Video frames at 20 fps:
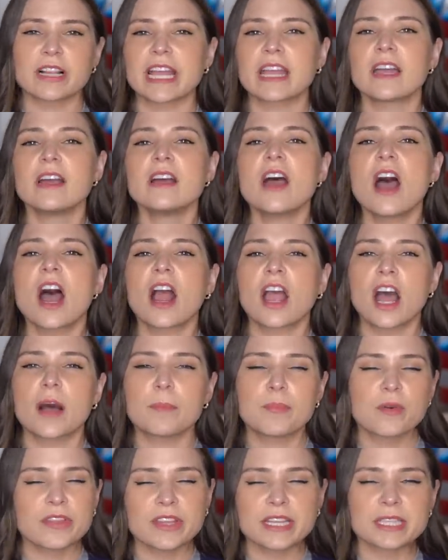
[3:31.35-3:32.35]
like a
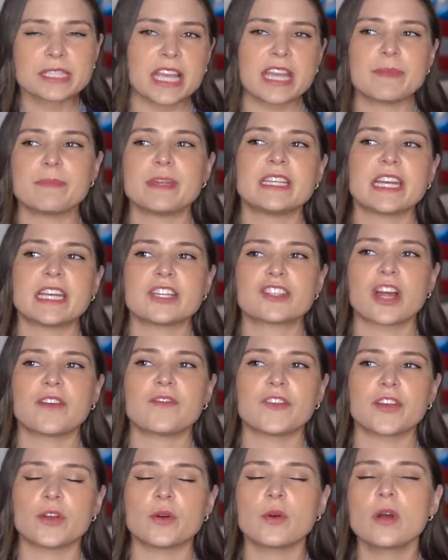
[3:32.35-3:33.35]
couple things gave me deja
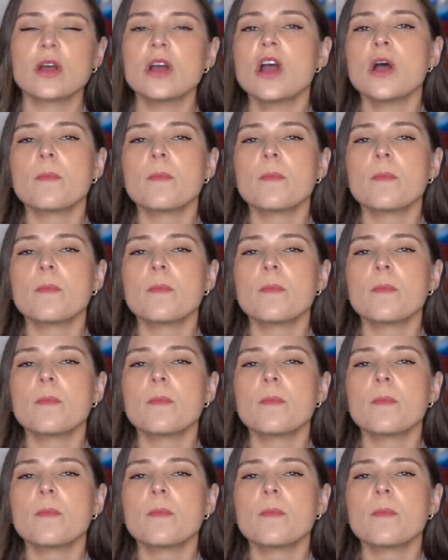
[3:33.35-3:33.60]
vu,